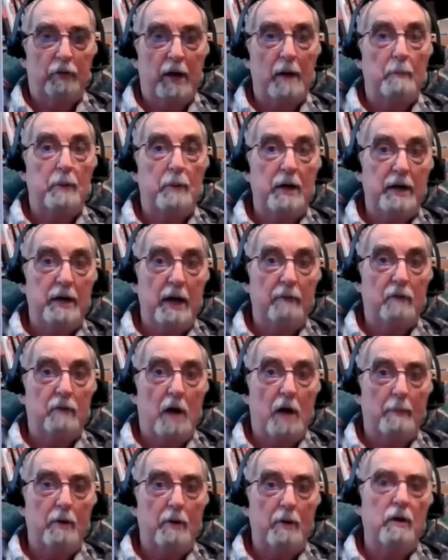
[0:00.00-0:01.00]
a PDF
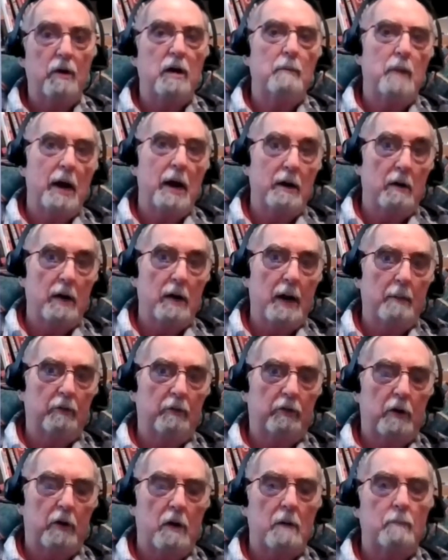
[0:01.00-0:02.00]
copy, or you can buy it on
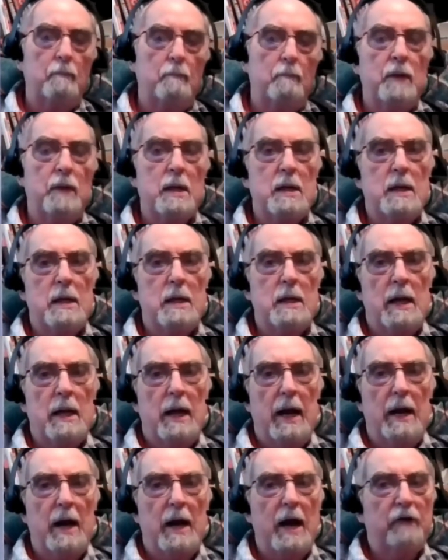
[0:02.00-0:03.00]
Amazon.
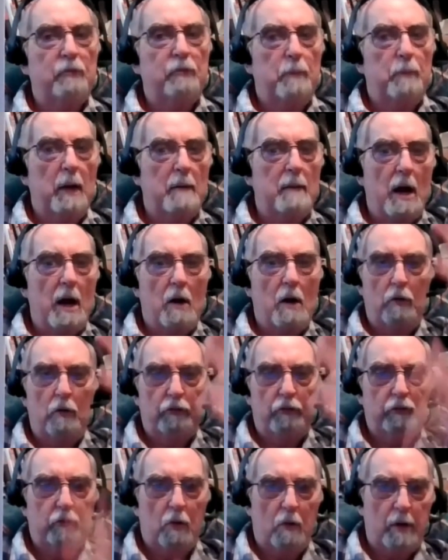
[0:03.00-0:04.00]
And I explain my whole
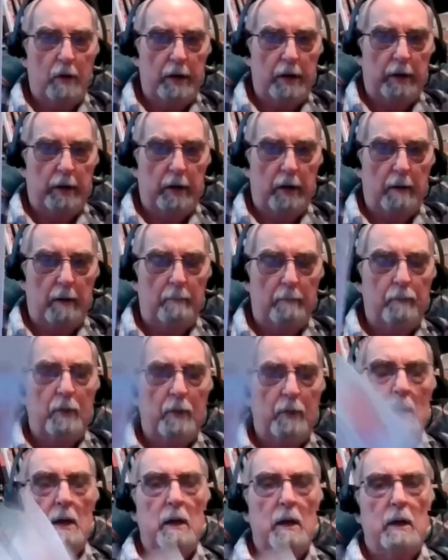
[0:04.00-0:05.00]
story in there.
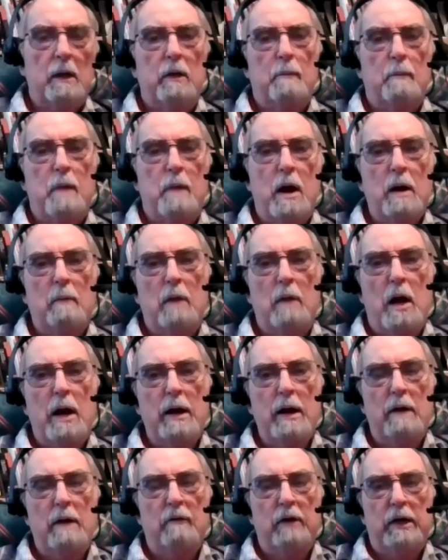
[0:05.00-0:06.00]
The bottom
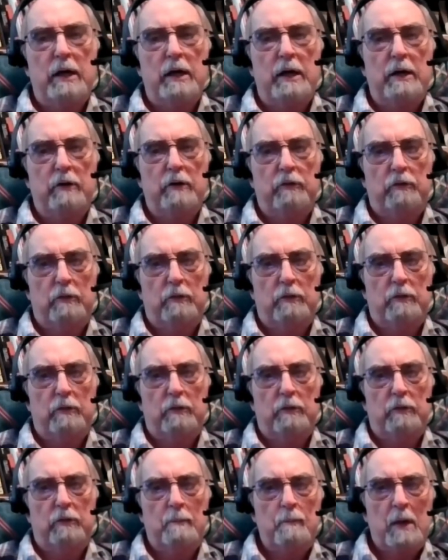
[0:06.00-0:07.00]
line of it is
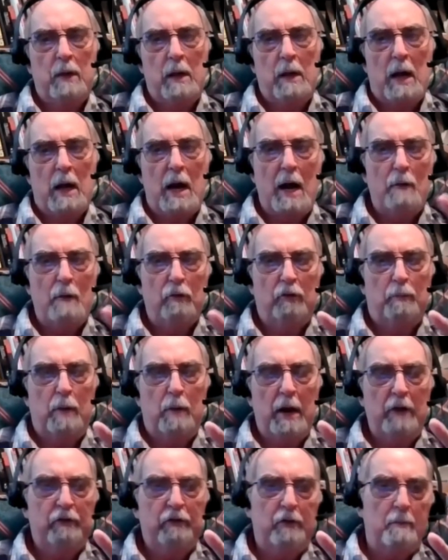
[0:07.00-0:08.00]
I was
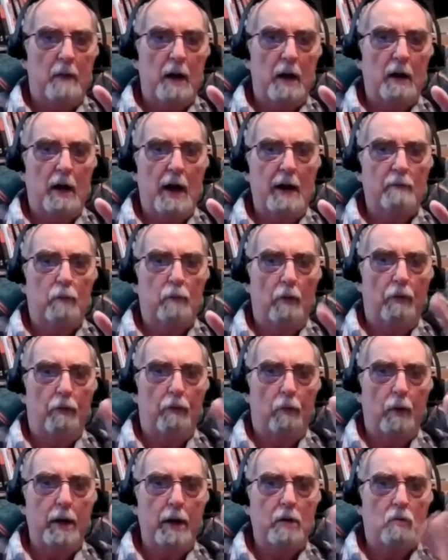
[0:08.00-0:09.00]
blessed in my life with
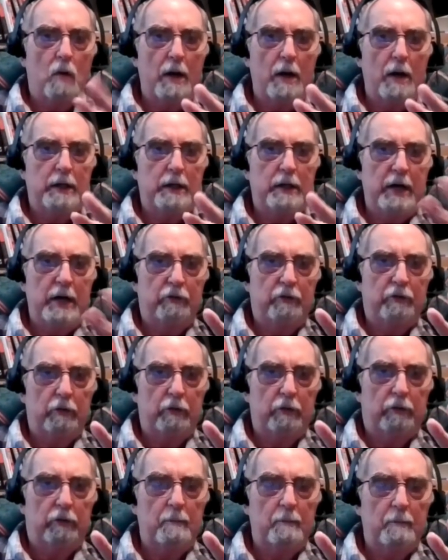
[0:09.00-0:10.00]
three great
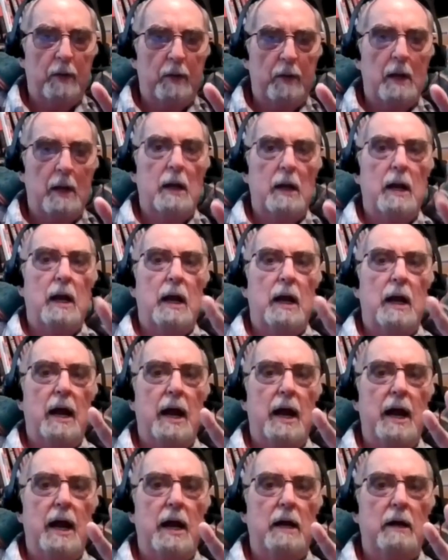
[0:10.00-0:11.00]
teachers.
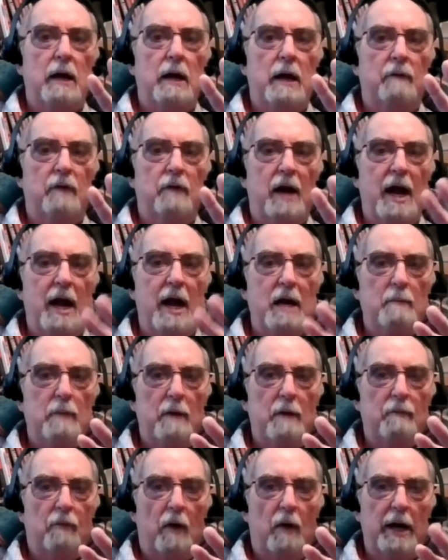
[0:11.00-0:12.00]
And if it hadn't been
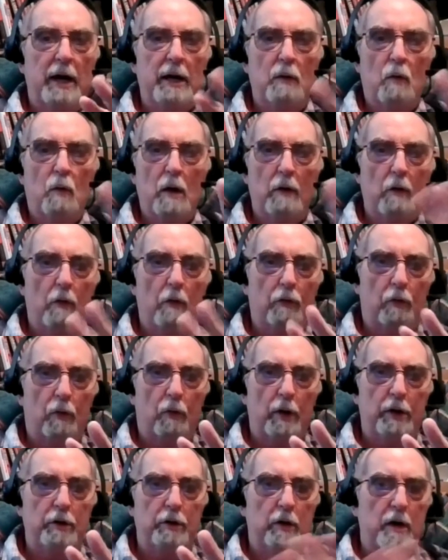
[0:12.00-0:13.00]
for any one of the
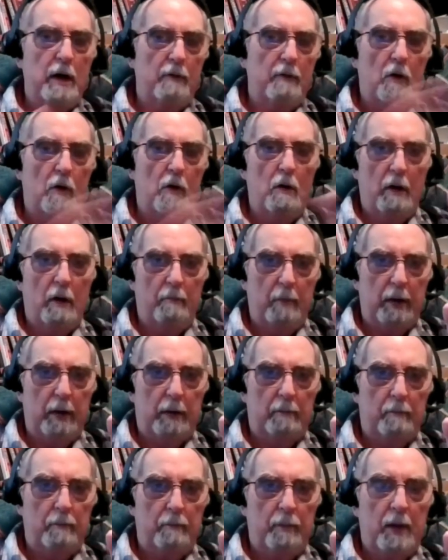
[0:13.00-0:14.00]
three, you'd have never heard of me.
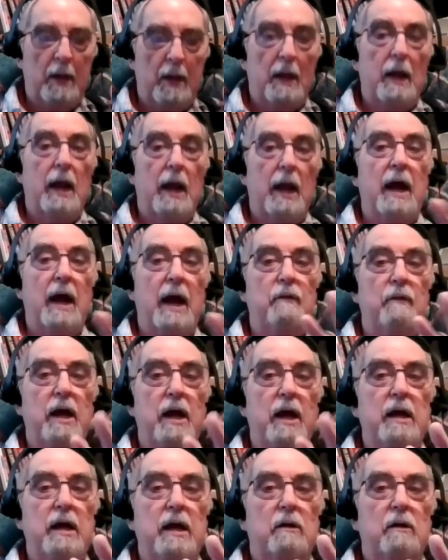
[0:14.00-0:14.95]
And they